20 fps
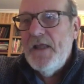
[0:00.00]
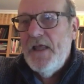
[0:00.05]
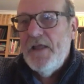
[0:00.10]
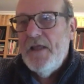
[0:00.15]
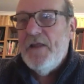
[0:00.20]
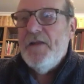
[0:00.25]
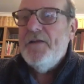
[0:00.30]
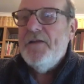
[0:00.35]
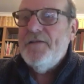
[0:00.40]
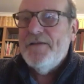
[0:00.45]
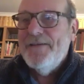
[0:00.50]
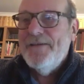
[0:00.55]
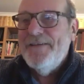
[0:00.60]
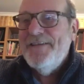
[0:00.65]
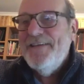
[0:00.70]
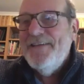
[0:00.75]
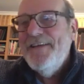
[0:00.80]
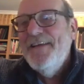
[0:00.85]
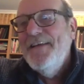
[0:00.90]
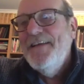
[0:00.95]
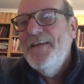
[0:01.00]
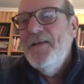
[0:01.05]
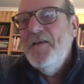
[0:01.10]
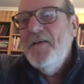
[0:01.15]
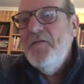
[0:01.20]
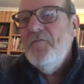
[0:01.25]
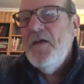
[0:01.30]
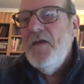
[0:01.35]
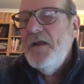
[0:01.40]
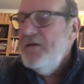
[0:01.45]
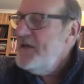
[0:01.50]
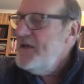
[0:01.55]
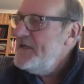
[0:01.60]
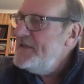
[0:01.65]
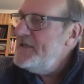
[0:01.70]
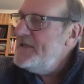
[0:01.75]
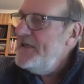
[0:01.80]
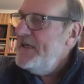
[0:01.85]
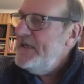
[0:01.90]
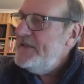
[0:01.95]
hit and
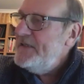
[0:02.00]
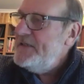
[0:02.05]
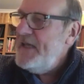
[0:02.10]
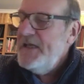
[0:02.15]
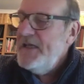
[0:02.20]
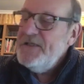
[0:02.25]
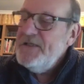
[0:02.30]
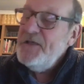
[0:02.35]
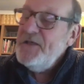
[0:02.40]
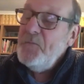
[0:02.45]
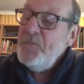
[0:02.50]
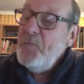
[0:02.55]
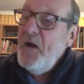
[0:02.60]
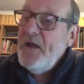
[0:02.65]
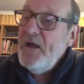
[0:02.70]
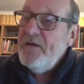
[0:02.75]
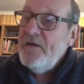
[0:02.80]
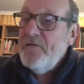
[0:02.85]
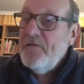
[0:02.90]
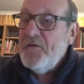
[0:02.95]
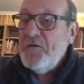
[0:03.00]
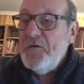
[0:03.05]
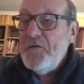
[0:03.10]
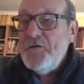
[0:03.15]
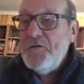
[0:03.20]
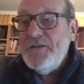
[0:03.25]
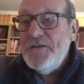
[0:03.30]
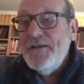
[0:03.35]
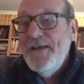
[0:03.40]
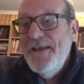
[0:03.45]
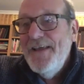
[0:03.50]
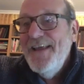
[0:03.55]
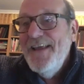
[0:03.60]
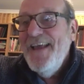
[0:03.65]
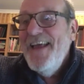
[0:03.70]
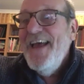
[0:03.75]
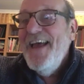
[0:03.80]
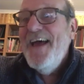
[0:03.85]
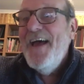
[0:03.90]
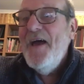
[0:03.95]
various things. That soon went, of course.
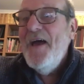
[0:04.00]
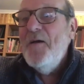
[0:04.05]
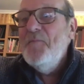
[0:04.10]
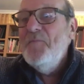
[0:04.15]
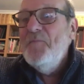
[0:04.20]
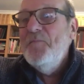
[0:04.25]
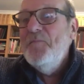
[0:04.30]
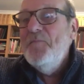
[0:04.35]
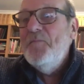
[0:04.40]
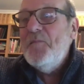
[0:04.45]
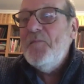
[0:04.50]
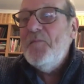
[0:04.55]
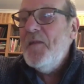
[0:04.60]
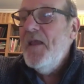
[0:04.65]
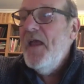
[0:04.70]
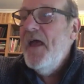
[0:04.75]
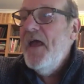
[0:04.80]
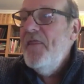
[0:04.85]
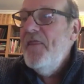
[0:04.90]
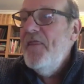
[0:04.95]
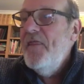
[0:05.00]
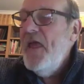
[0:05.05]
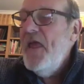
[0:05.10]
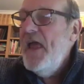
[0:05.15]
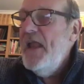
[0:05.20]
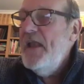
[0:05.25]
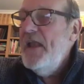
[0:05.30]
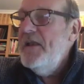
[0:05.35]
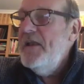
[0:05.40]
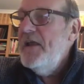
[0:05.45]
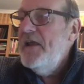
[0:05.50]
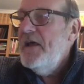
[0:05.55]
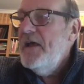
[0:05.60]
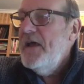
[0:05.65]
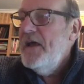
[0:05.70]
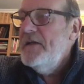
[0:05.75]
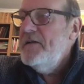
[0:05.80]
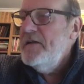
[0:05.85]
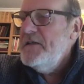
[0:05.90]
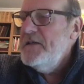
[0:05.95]
And then
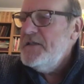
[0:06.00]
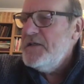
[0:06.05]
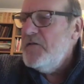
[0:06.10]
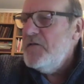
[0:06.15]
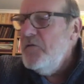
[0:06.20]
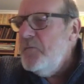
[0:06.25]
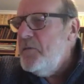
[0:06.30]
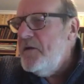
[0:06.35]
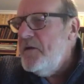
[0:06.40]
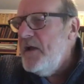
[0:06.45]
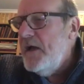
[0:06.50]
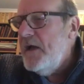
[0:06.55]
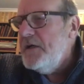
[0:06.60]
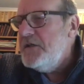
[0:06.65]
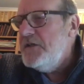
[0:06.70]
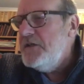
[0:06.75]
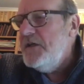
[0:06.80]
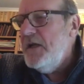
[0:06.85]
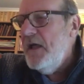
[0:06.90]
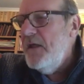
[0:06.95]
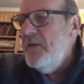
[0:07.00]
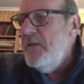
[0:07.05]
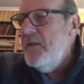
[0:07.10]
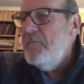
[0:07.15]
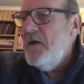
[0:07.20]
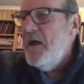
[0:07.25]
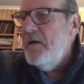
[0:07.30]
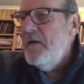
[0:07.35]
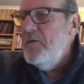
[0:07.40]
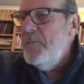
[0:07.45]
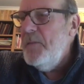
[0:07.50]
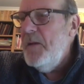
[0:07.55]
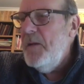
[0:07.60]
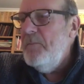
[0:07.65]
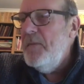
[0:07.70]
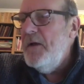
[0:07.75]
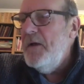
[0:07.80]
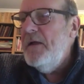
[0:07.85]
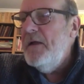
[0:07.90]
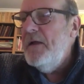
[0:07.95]
I did a school production, I
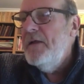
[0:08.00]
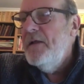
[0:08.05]
remember,